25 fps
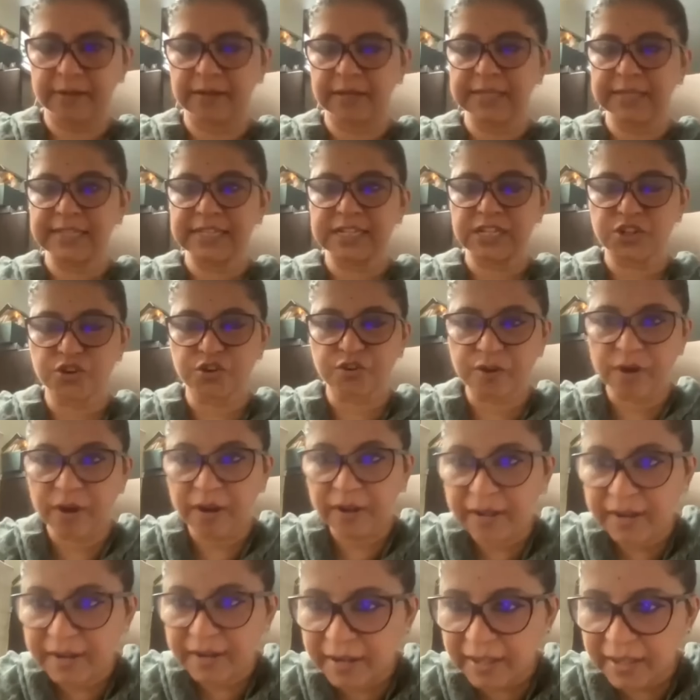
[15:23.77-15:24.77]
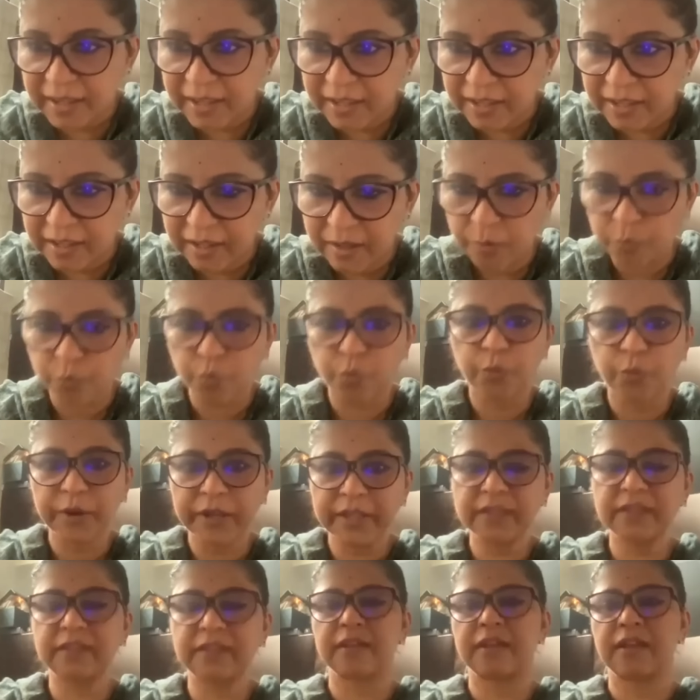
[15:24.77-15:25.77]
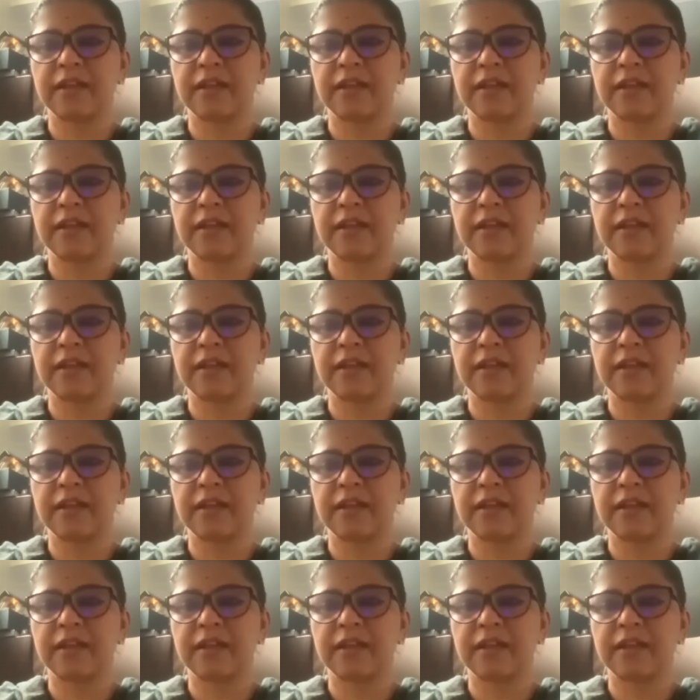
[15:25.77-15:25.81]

is struggling with